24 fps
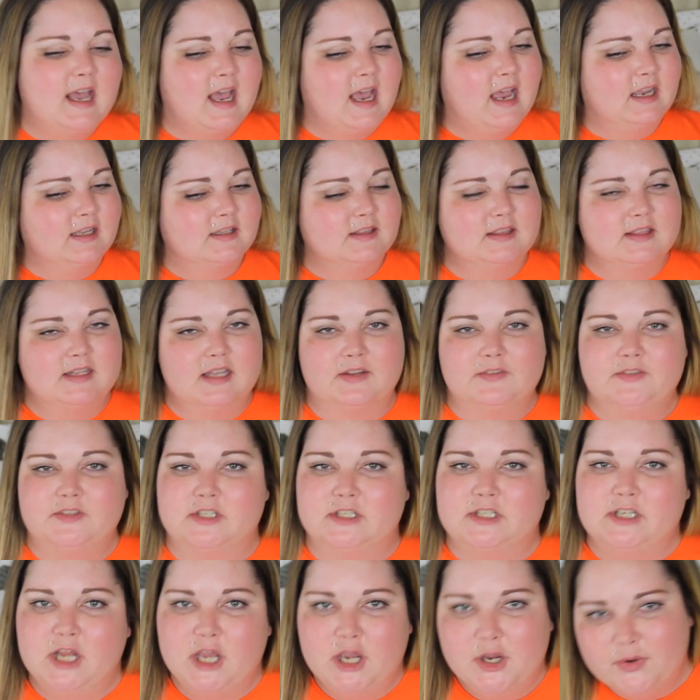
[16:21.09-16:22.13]
I'd love to
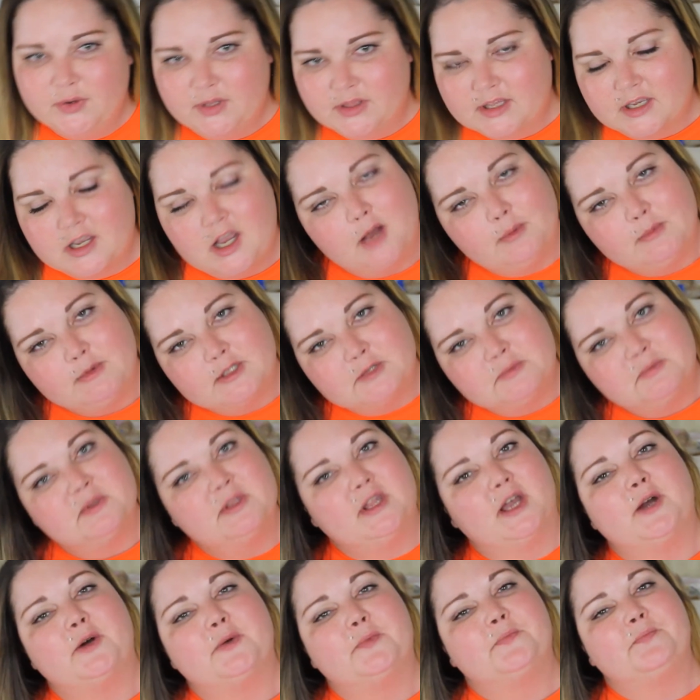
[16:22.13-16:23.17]
know in the comments
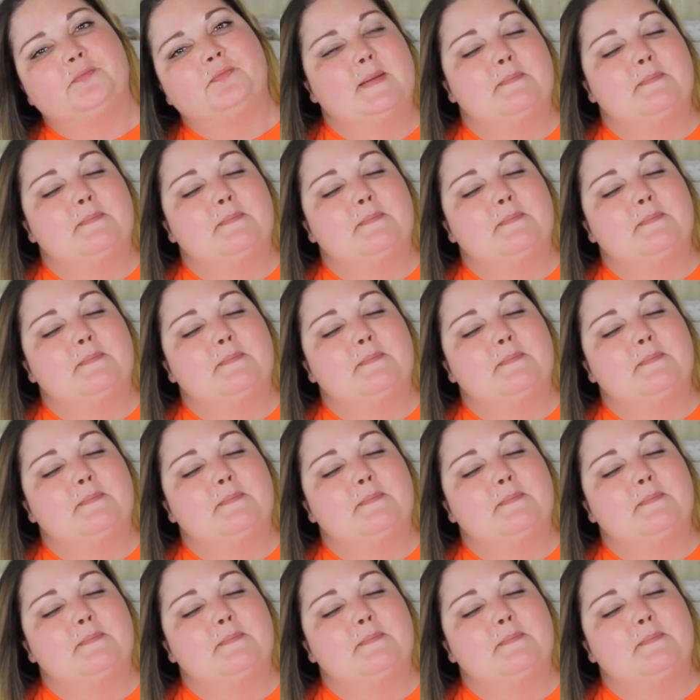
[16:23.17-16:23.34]
below.